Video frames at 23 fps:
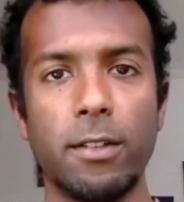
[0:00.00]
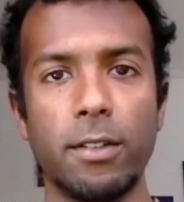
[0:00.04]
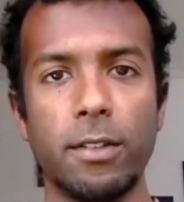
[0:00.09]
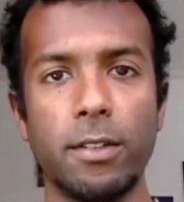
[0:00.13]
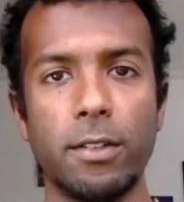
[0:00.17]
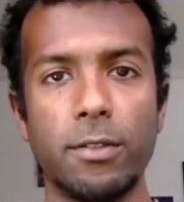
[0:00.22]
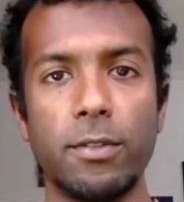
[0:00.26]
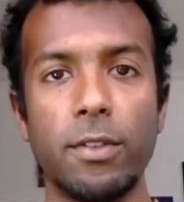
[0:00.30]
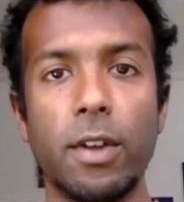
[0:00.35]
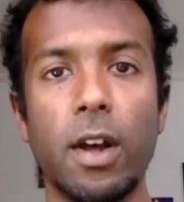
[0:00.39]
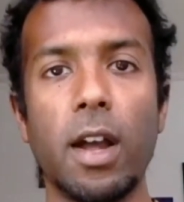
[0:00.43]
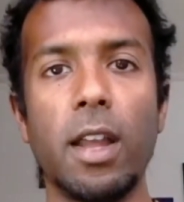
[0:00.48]

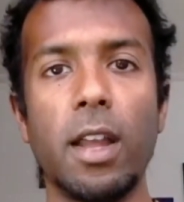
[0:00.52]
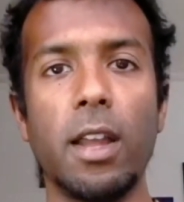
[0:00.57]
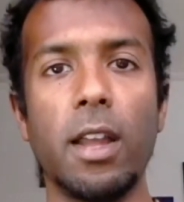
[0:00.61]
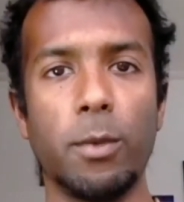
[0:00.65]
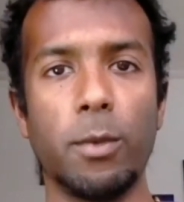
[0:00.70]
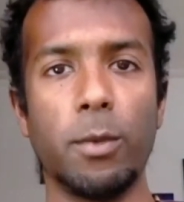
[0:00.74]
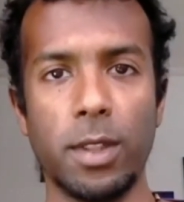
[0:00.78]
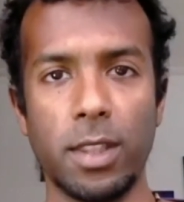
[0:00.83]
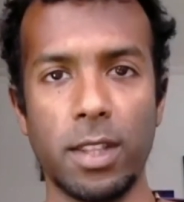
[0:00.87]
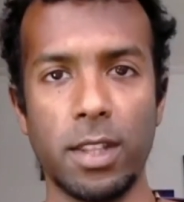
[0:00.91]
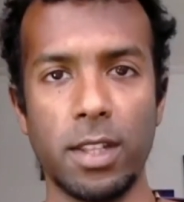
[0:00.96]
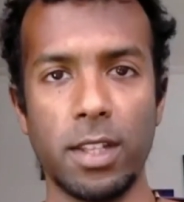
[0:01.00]
fire
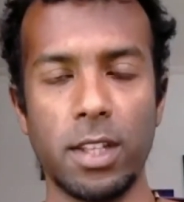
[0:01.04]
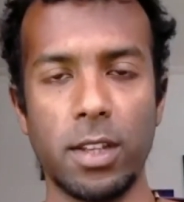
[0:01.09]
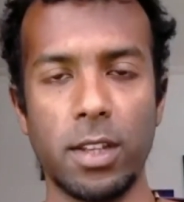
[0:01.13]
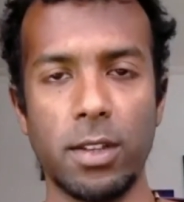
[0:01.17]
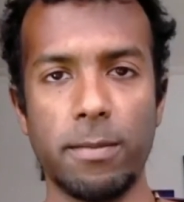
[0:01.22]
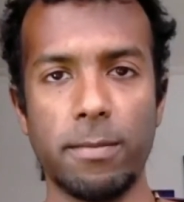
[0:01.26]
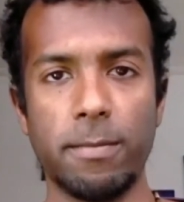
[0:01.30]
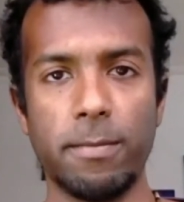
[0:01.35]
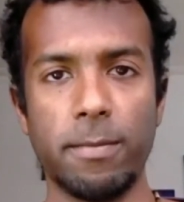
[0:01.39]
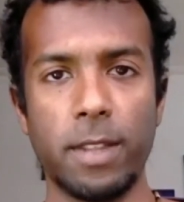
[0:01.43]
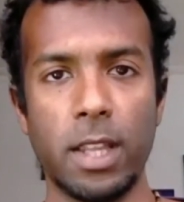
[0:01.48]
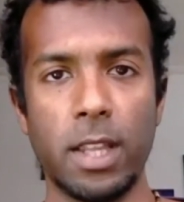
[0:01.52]
within you,
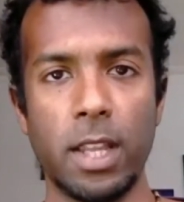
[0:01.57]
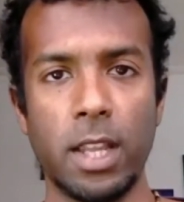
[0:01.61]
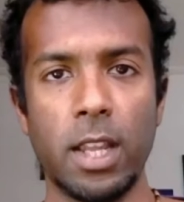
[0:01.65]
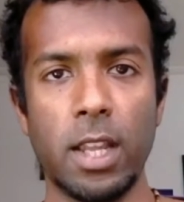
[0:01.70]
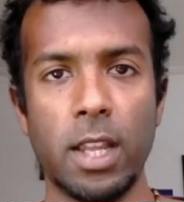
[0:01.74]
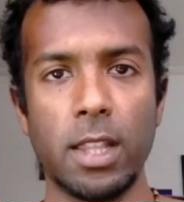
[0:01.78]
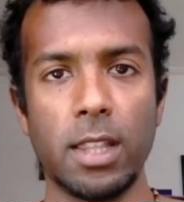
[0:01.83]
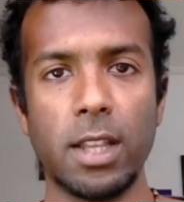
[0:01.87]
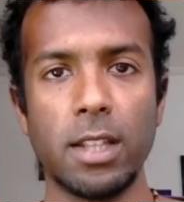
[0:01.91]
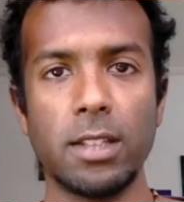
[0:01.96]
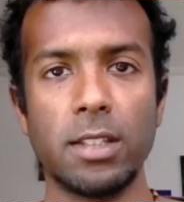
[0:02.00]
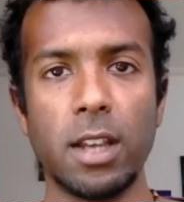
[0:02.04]

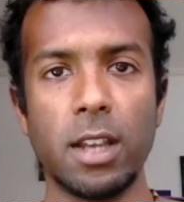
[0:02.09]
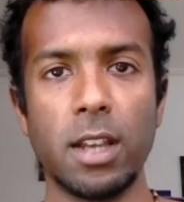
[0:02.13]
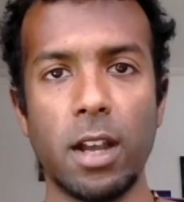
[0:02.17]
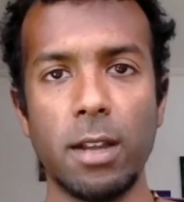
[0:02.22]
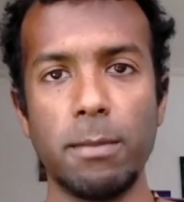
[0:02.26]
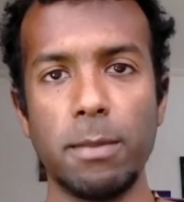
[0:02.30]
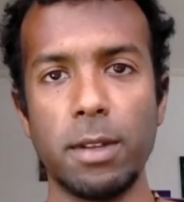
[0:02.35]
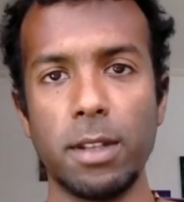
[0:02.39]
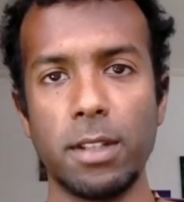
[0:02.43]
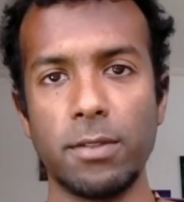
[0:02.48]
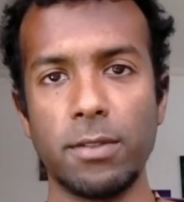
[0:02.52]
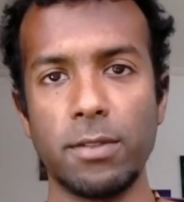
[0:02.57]
that
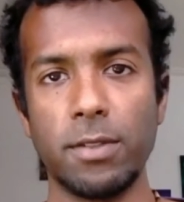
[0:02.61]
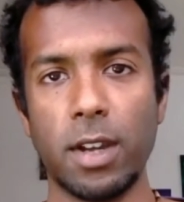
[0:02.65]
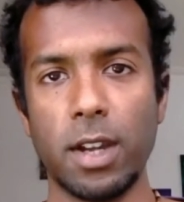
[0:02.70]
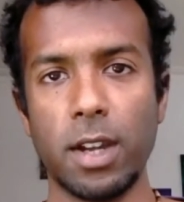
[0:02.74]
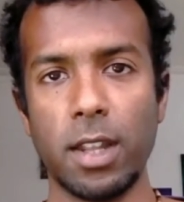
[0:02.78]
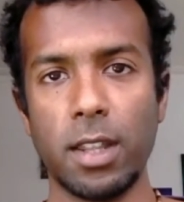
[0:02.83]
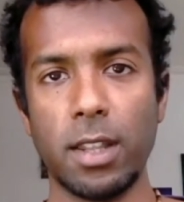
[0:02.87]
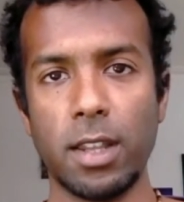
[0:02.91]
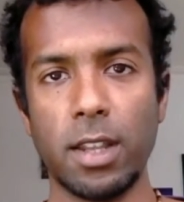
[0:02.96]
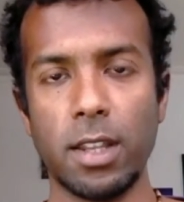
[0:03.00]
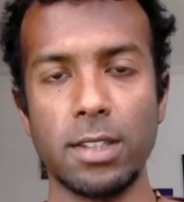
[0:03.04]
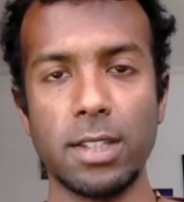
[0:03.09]
timeless fire
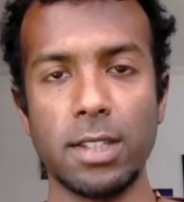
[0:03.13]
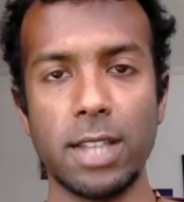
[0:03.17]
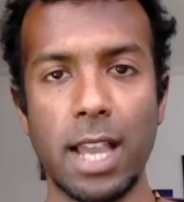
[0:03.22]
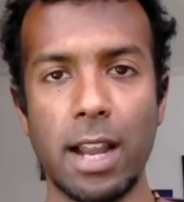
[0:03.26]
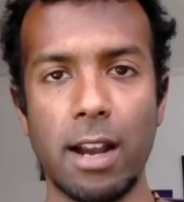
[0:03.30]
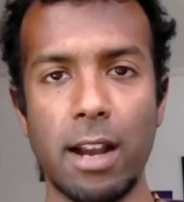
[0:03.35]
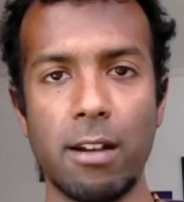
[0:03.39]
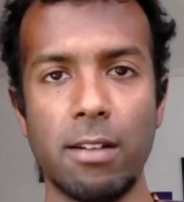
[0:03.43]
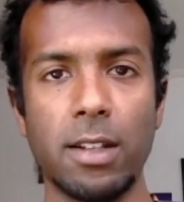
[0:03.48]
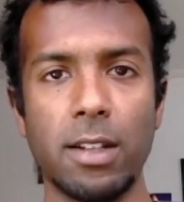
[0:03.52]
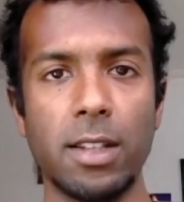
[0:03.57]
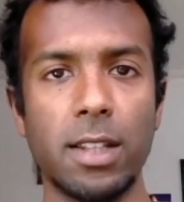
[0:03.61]
that is
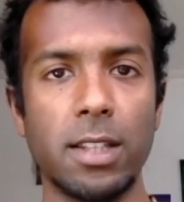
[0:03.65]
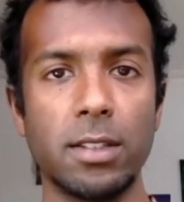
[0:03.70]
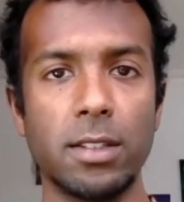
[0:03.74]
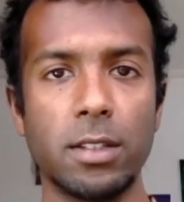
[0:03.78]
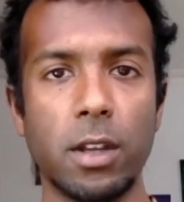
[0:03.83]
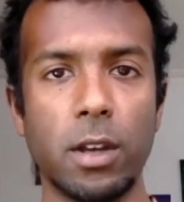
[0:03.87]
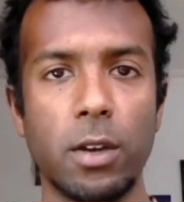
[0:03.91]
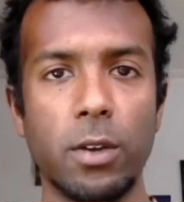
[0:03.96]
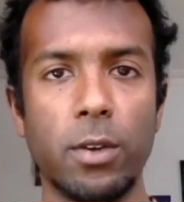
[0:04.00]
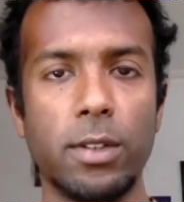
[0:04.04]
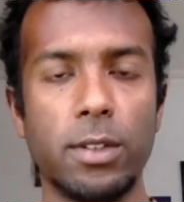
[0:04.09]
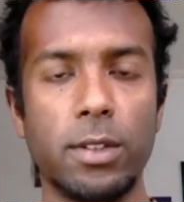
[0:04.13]
carrying these
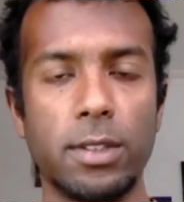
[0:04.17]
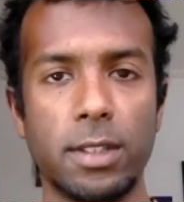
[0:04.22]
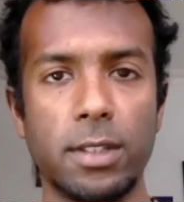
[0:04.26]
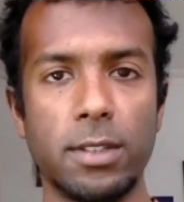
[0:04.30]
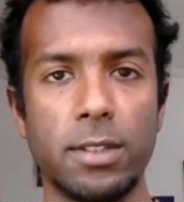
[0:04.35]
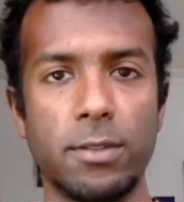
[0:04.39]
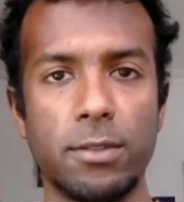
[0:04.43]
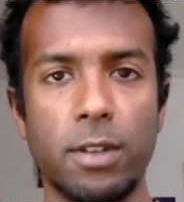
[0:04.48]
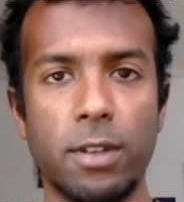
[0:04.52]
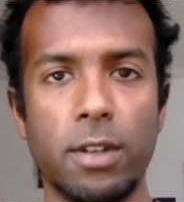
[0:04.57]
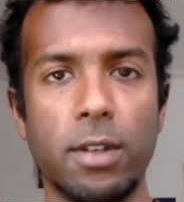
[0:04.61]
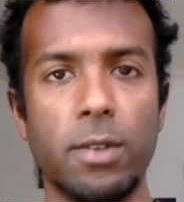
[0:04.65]
codes, these
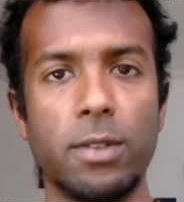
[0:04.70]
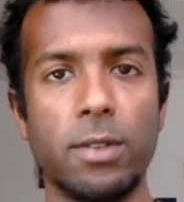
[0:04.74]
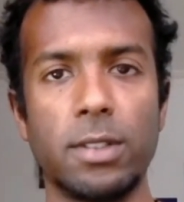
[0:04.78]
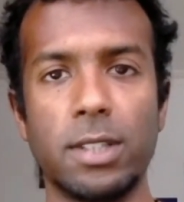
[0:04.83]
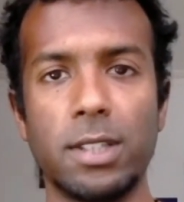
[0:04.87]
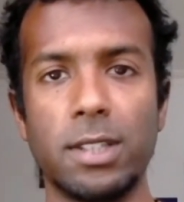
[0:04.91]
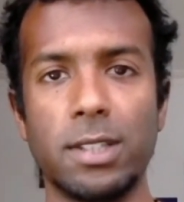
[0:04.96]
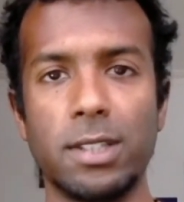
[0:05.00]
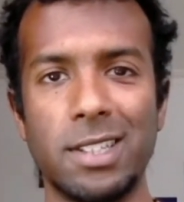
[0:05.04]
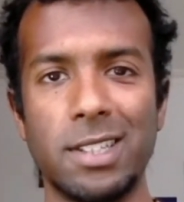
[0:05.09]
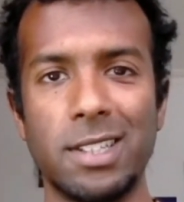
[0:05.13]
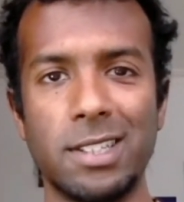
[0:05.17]

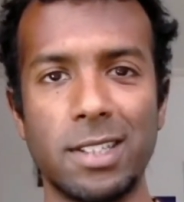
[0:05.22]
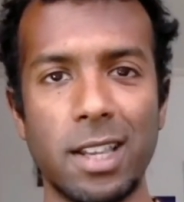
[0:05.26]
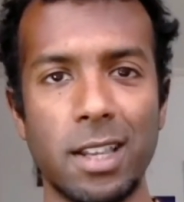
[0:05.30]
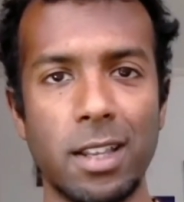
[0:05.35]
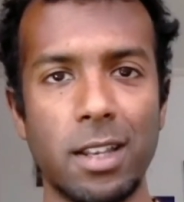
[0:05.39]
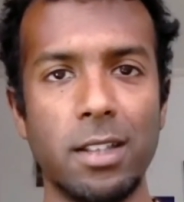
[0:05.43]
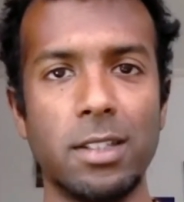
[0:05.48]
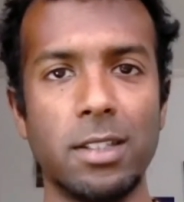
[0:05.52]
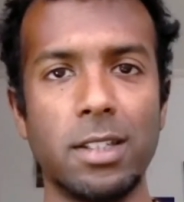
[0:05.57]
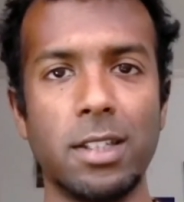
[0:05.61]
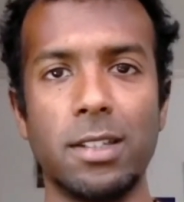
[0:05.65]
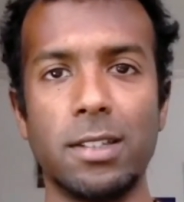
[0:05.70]
frequencies, these
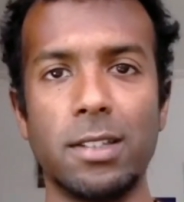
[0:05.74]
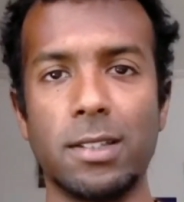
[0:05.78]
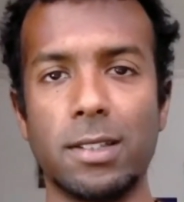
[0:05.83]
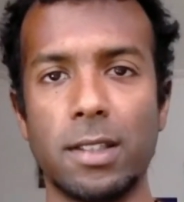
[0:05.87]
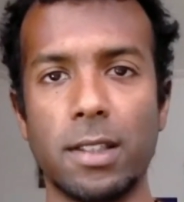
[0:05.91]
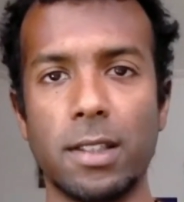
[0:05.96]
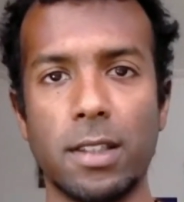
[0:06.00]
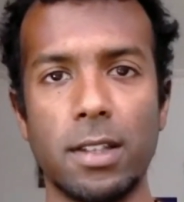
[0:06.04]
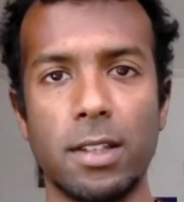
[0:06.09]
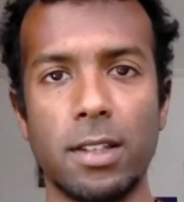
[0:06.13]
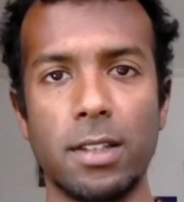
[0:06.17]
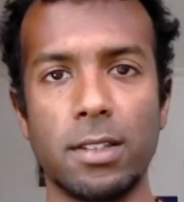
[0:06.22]
energies,
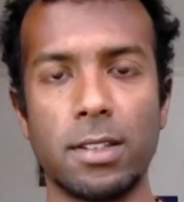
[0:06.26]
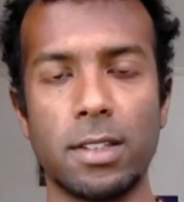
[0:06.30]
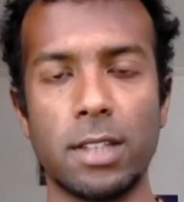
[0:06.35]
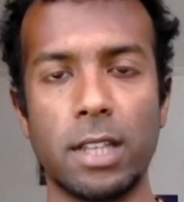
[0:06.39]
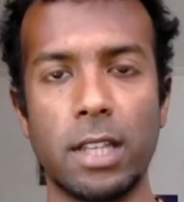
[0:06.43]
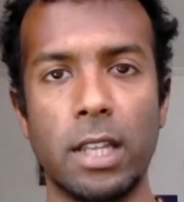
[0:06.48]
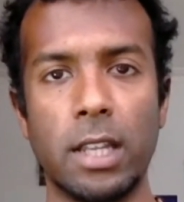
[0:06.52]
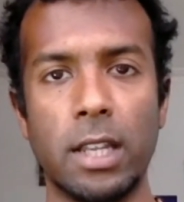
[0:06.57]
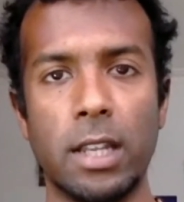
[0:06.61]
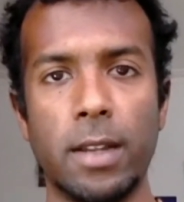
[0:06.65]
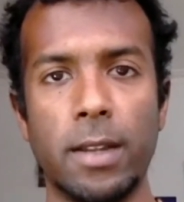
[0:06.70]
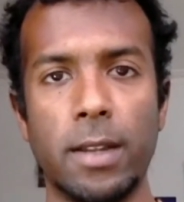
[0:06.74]
these
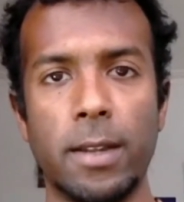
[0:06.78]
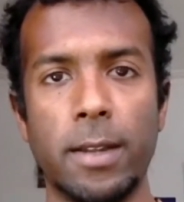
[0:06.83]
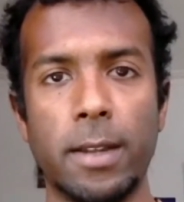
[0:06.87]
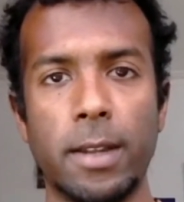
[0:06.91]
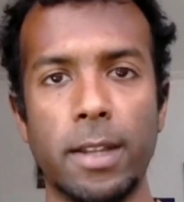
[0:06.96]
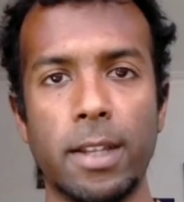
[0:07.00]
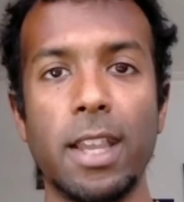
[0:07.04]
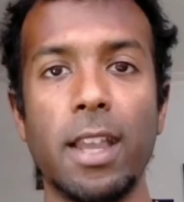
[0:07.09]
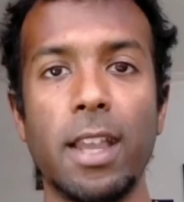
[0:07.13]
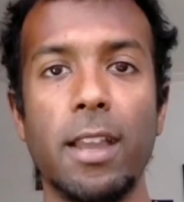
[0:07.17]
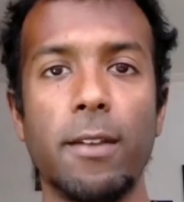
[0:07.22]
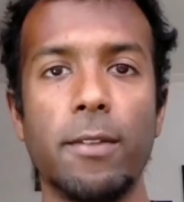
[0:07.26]

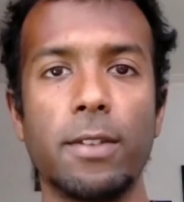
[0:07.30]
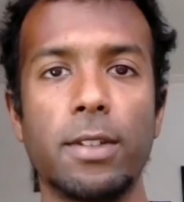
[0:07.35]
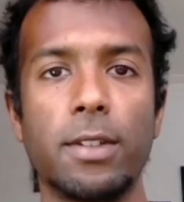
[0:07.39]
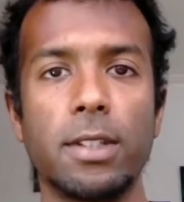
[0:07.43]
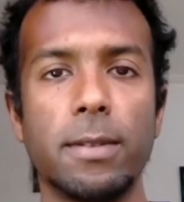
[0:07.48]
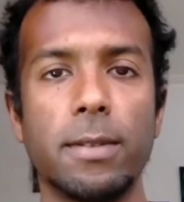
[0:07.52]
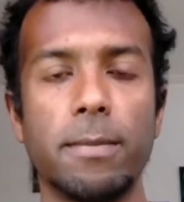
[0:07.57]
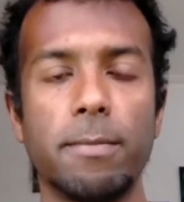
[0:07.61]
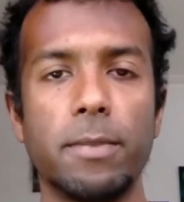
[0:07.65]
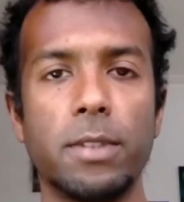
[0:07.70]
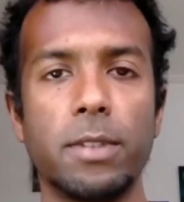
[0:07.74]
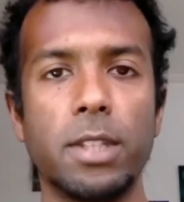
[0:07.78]
gifts
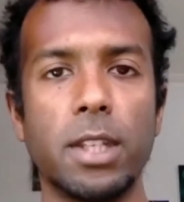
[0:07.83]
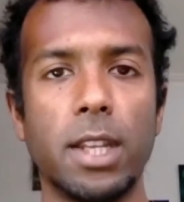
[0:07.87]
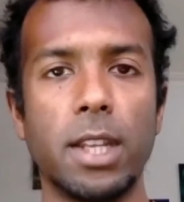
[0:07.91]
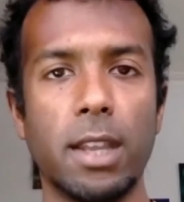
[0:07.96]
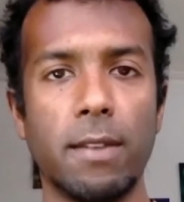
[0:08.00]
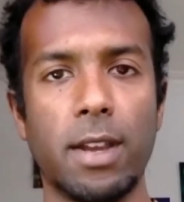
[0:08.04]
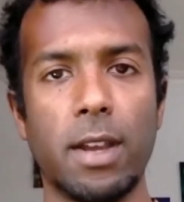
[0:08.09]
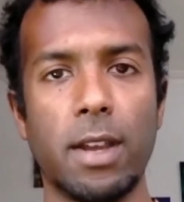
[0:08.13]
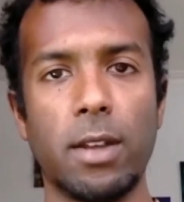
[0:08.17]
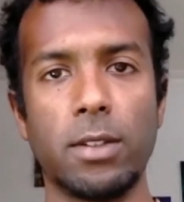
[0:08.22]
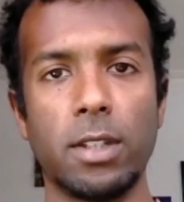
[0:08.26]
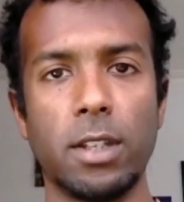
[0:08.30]
to give
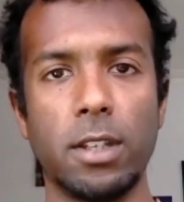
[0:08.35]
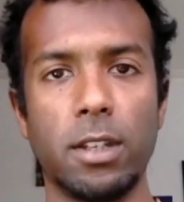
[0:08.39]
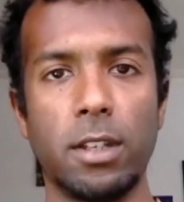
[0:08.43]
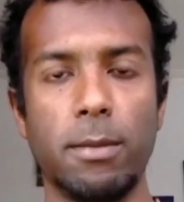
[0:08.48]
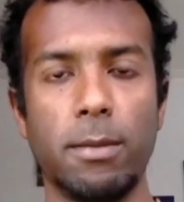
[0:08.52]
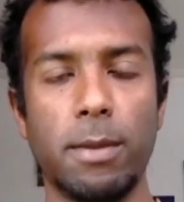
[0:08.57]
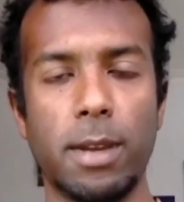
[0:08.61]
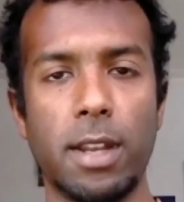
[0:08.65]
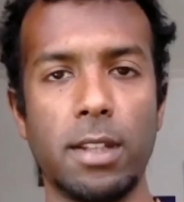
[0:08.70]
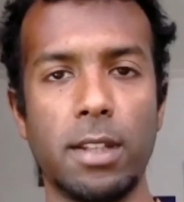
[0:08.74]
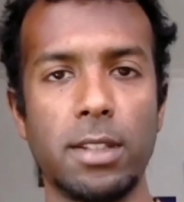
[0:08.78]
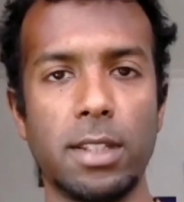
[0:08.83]
out to
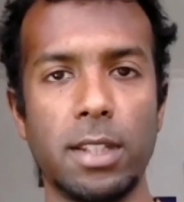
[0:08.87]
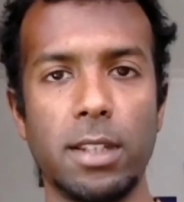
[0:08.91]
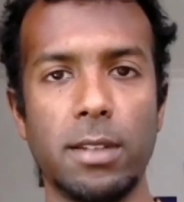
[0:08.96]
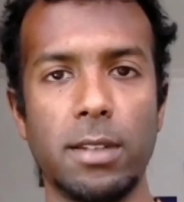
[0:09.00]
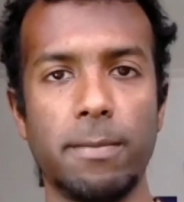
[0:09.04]
humanity.